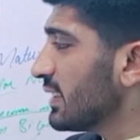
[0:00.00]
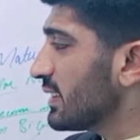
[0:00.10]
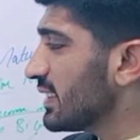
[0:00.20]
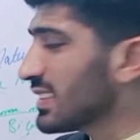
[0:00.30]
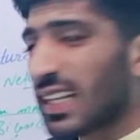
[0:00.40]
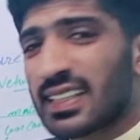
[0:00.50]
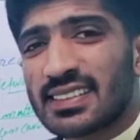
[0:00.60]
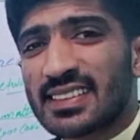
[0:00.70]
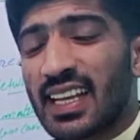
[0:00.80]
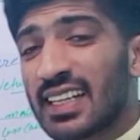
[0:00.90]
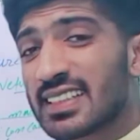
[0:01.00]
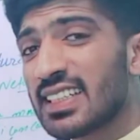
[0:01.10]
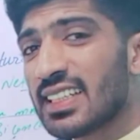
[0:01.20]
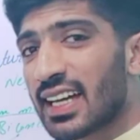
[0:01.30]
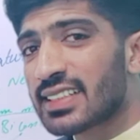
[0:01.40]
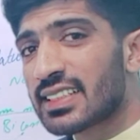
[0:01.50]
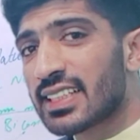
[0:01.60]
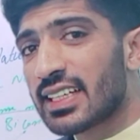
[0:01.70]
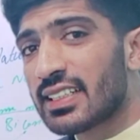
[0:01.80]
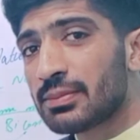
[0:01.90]
These are the slightly larger
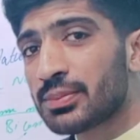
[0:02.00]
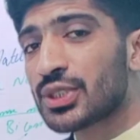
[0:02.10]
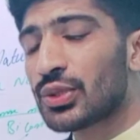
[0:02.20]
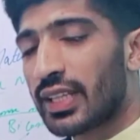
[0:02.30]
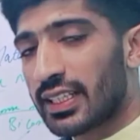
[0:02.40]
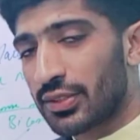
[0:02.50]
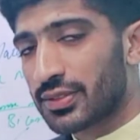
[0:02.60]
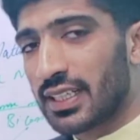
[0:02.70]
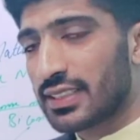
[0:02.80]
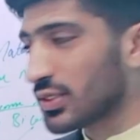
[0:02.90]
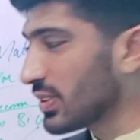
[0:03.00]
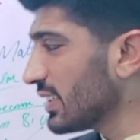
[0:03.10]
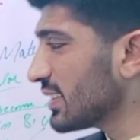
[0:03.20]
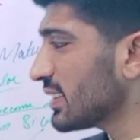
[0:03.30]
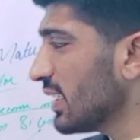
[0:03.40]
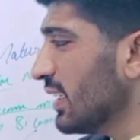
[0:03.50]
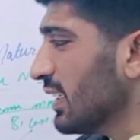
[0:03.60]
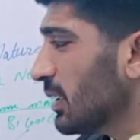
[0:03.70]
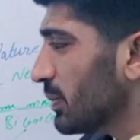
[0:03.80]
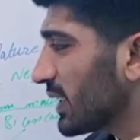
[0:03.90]
than mature erythrocytes. Students,
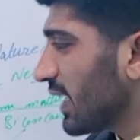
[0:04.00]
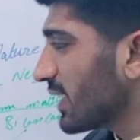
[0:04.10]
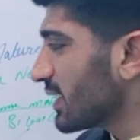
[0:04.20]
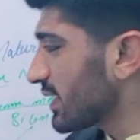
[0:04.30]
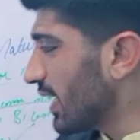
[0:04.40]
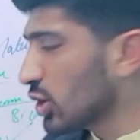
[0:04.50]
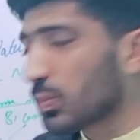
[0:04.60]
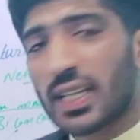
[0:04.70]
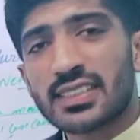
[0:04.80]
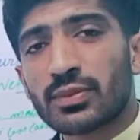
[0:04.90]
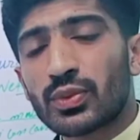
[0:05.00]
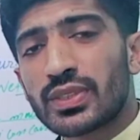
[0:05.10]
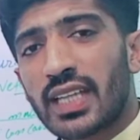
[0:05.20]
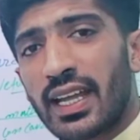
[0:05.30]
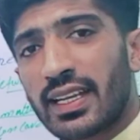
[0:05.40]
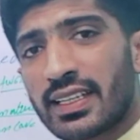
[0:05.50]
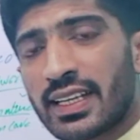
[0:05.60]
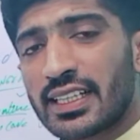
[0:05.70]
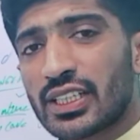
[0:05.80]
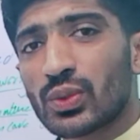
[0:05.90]
because the cytoplasm contain
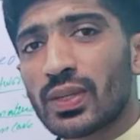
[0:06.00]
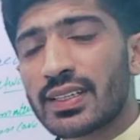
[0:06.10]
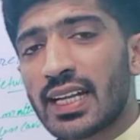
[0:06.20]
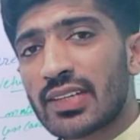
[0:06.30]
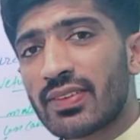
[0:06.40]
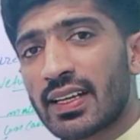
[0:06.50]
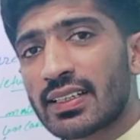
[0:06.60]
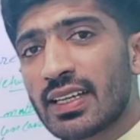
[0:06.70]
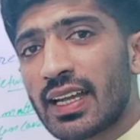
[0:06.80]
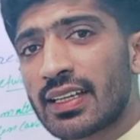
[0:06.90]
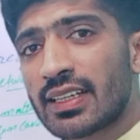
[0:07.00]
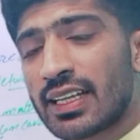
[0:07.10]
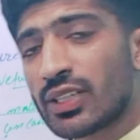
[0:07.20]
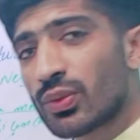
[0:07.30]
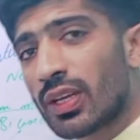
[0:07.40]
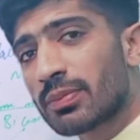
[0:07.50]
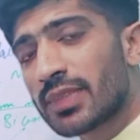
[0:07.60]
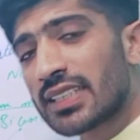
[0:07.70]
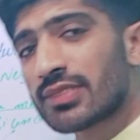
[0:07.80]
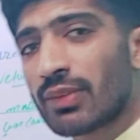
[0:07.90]
reticular network and reticulum,
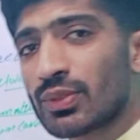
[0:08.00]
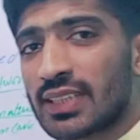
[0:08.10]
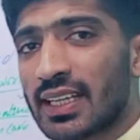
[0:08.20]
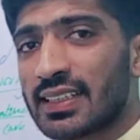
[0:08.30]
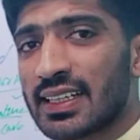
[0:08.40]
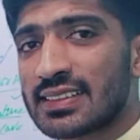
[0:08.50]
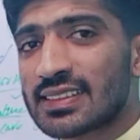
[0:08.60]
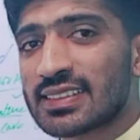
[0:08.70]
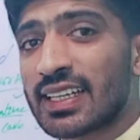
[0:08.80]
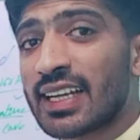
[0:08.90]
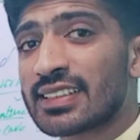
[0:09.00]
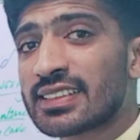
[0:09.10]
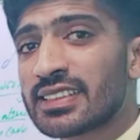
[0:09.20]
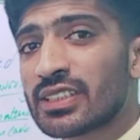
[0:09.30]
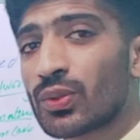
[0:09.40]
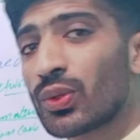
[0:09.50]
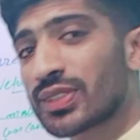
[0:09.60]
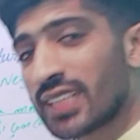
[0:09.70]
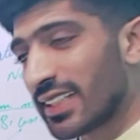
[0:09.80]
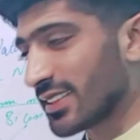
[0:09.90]
that's why we said that
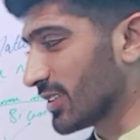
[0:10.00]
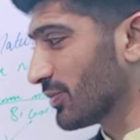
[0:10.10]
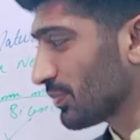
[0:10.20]
reticulocytes.